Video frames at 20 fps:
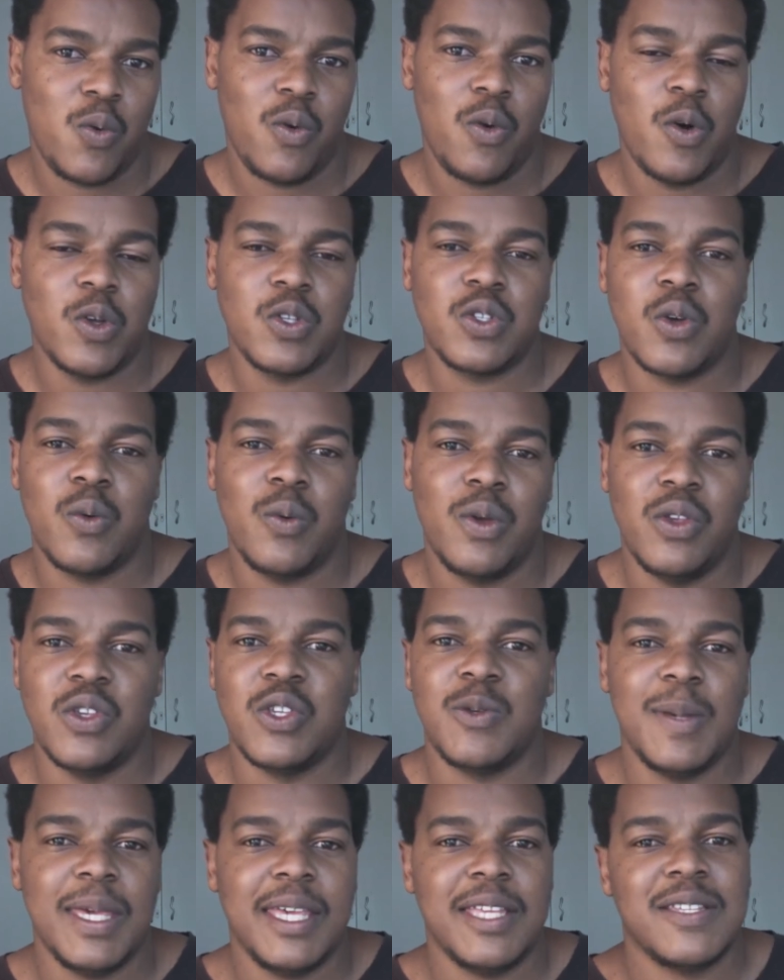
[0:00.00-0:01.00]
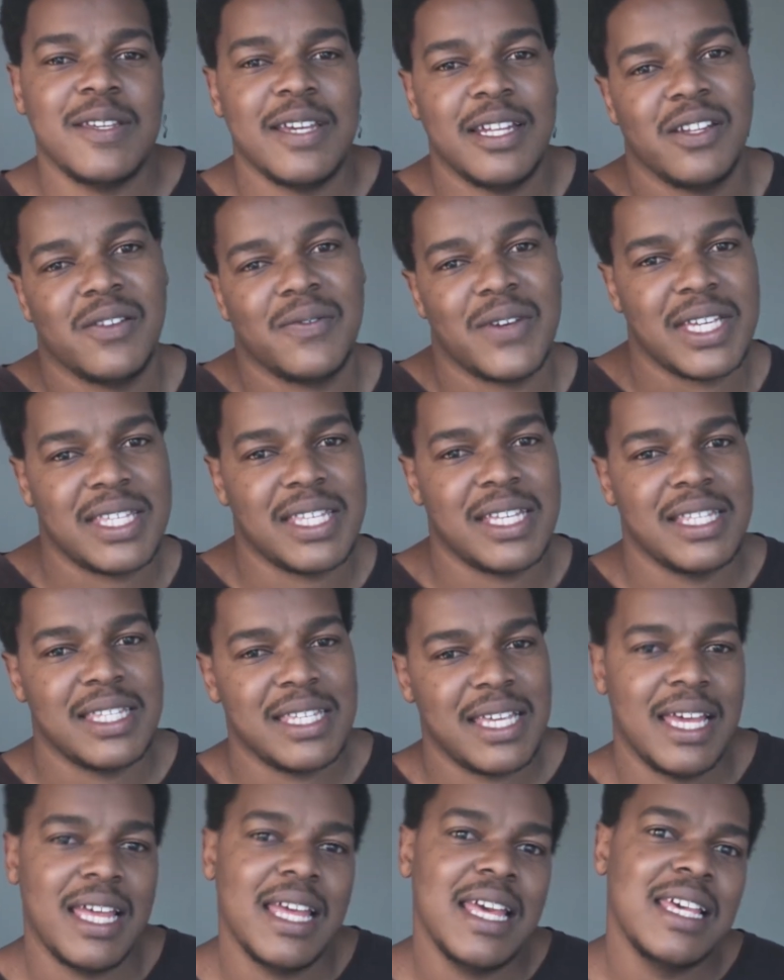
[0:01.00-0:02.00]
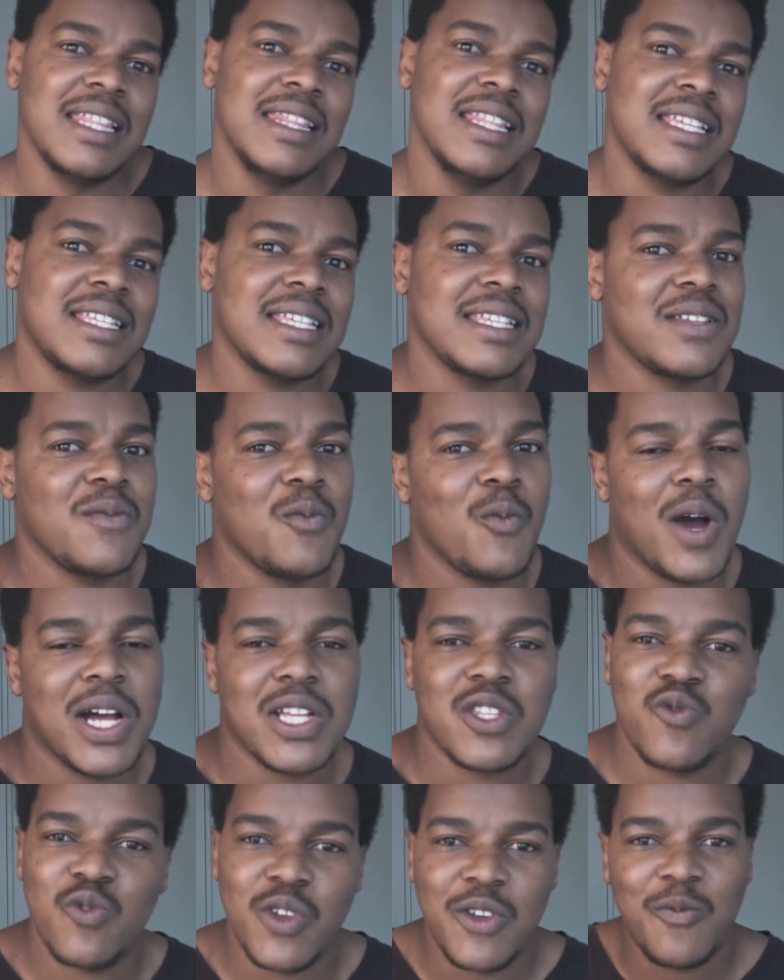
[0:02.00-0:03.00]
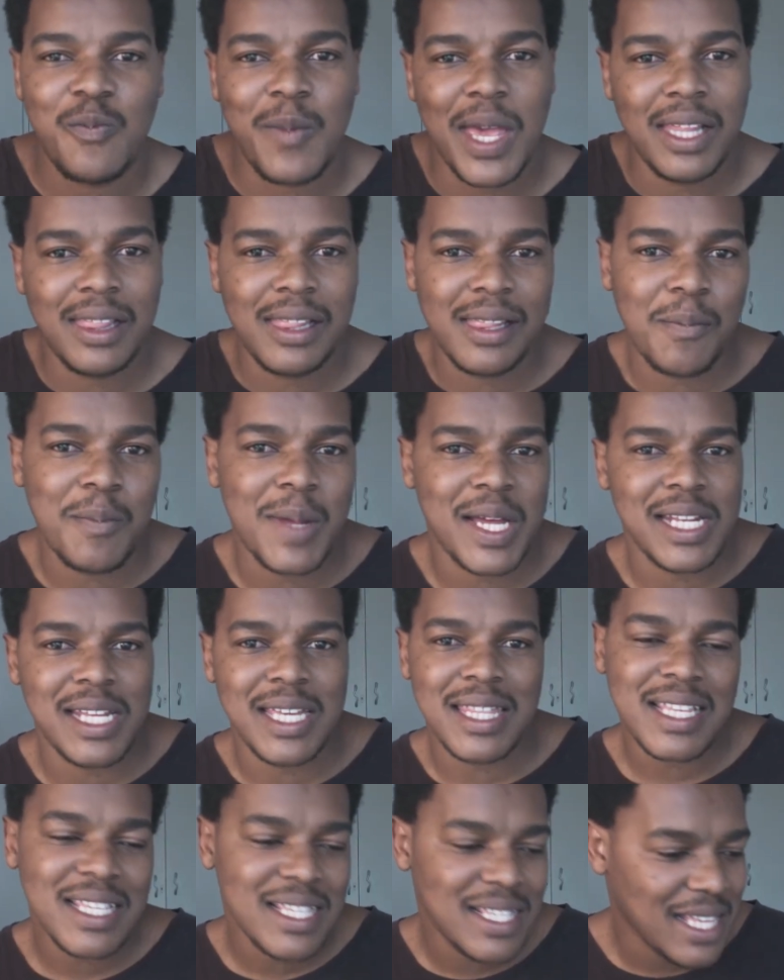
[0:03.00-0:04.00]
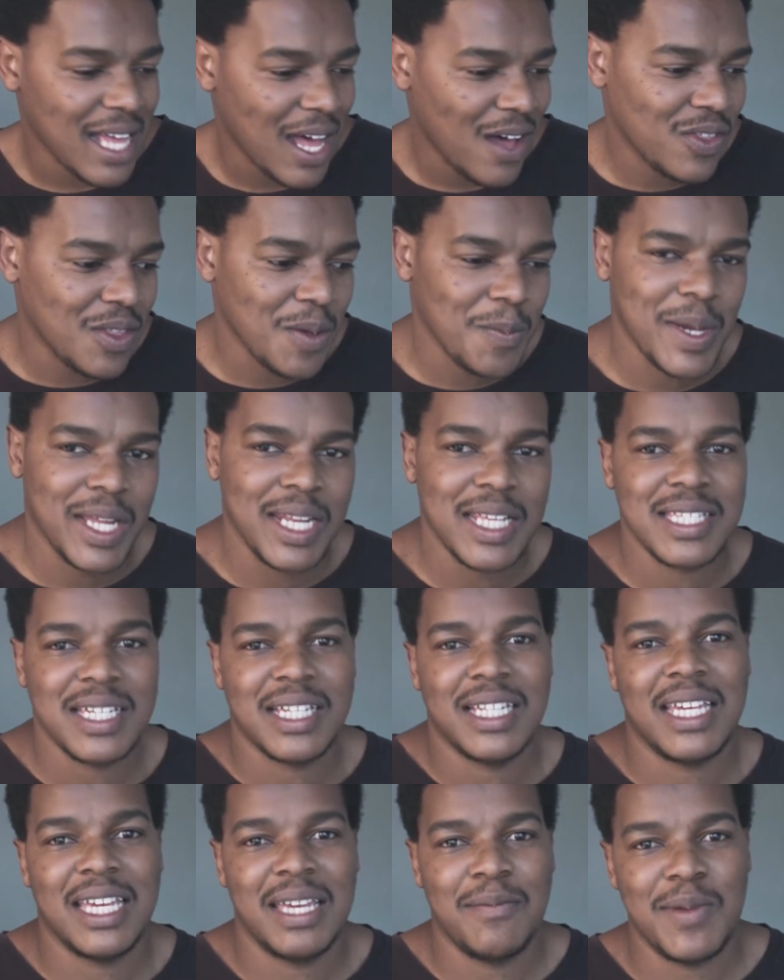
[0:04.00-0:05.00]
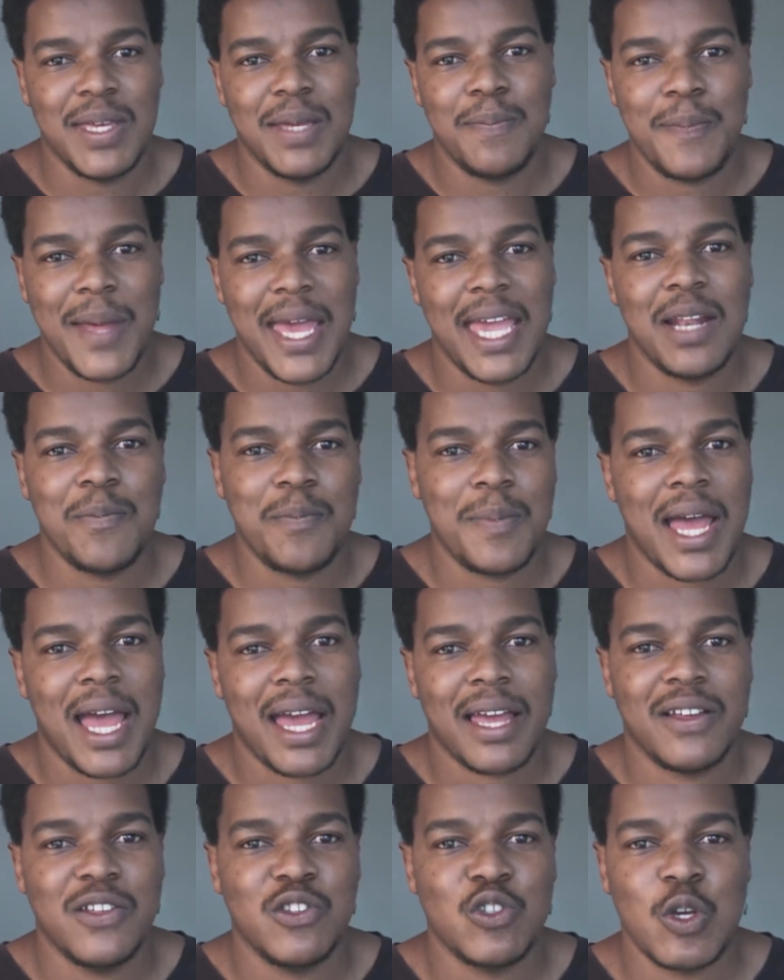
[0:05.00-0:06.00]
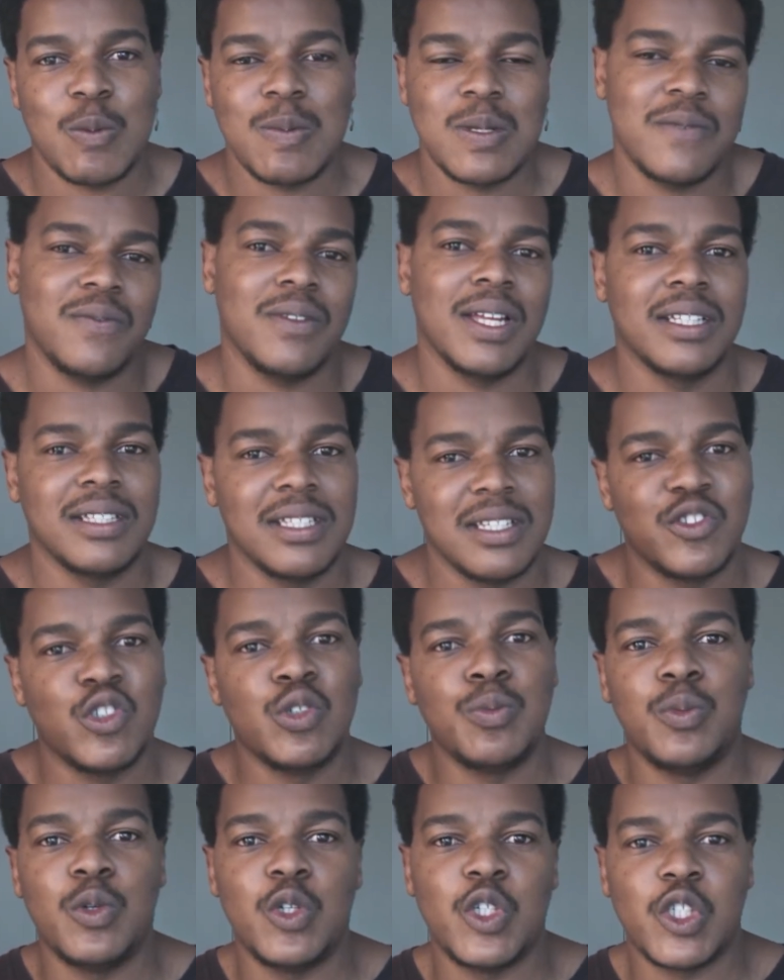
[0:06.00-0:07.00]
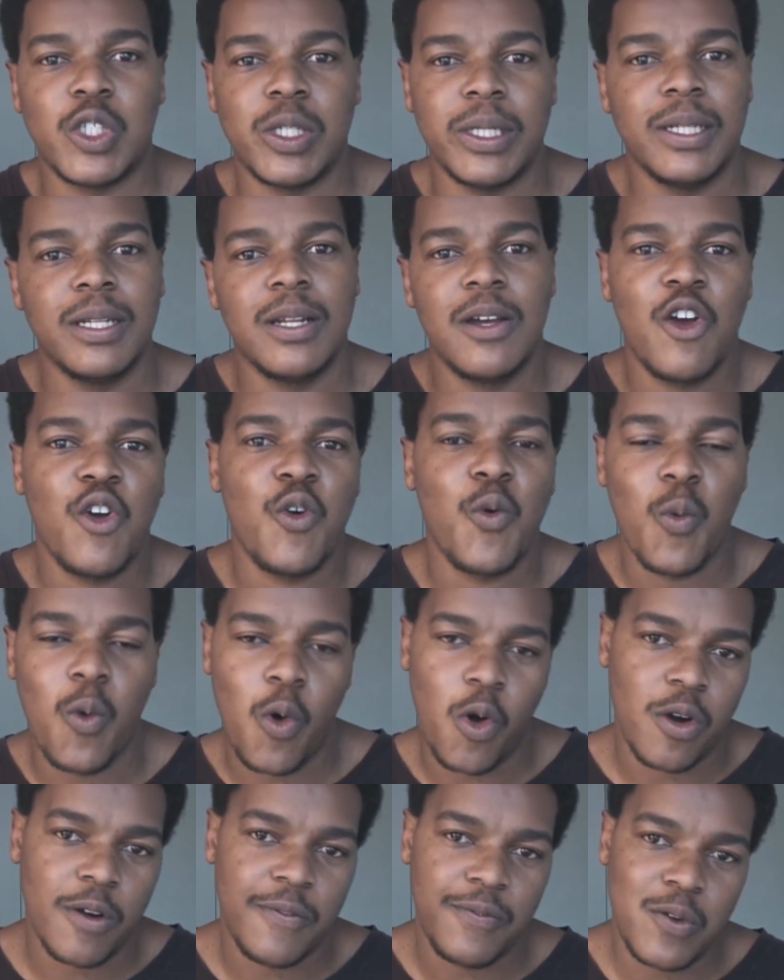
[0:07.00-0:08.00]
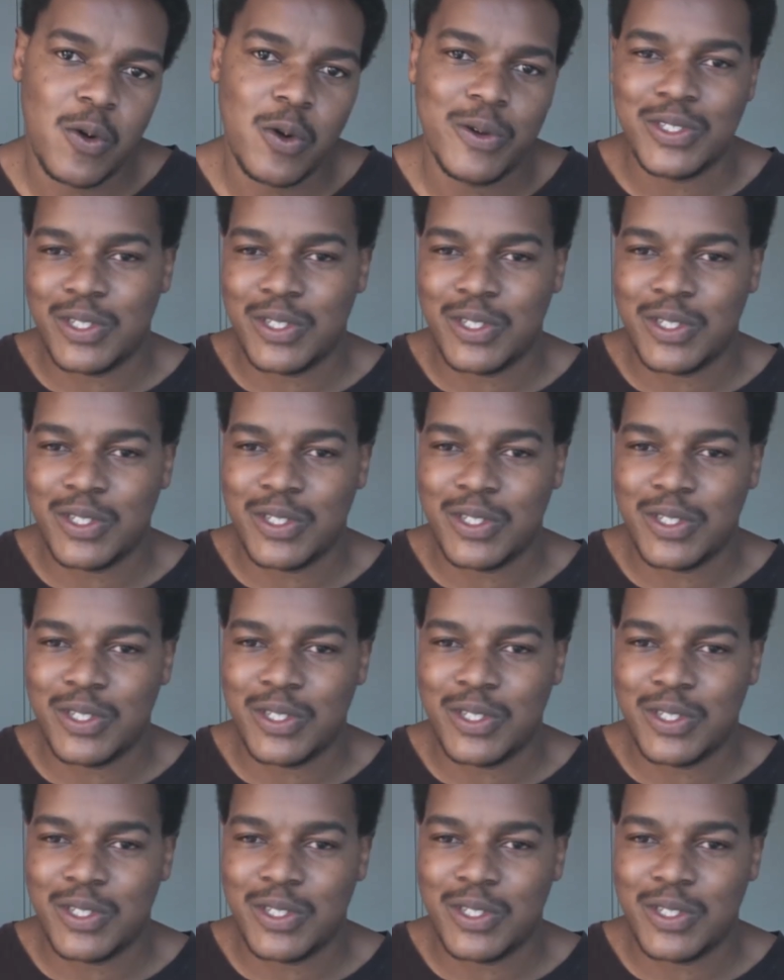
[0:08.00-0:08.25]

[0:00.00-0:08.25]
Also, when you speak to an investor and say, this is once we've made the money, this is how the money is going to be paid back in terms of that distribution waterfall.